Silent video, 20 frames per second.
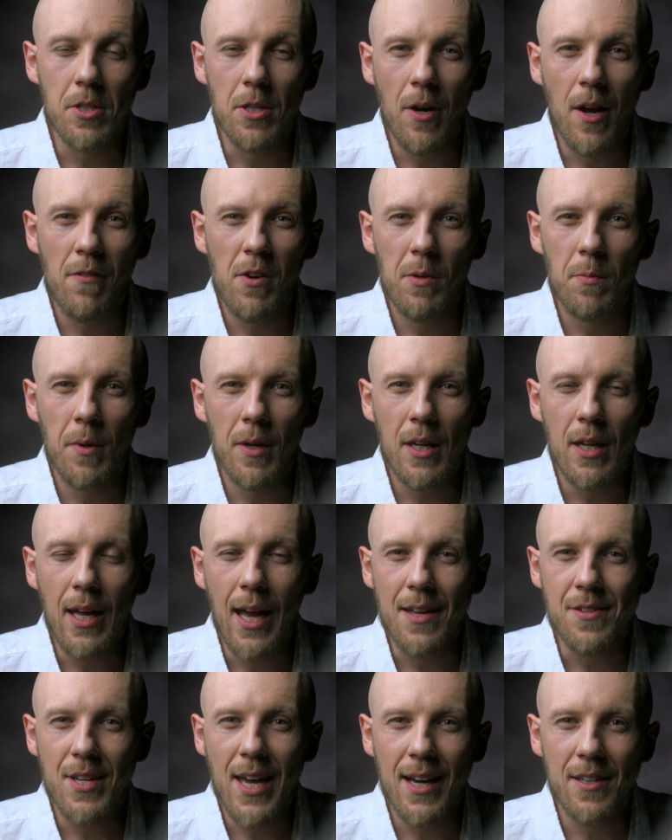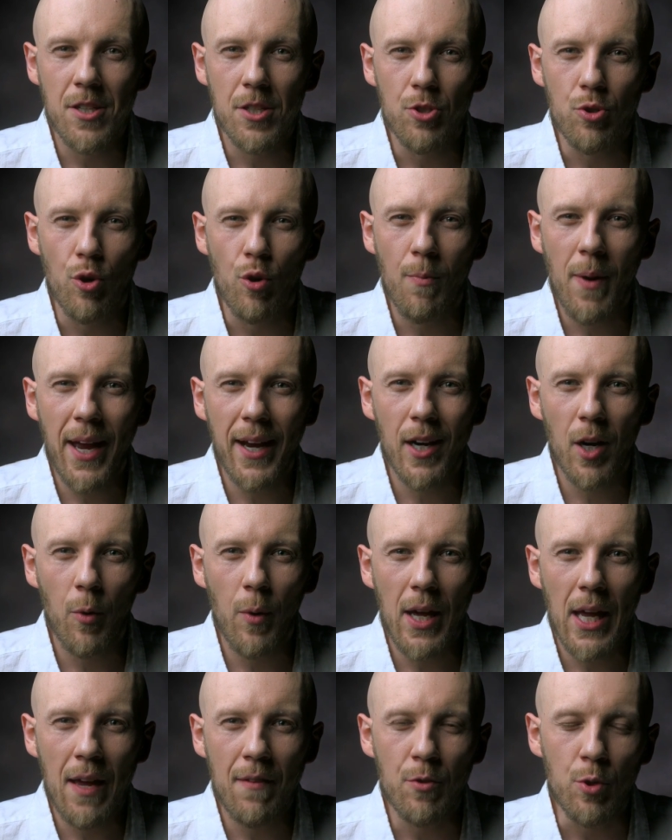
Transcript: You know, everybody has access to a microwave,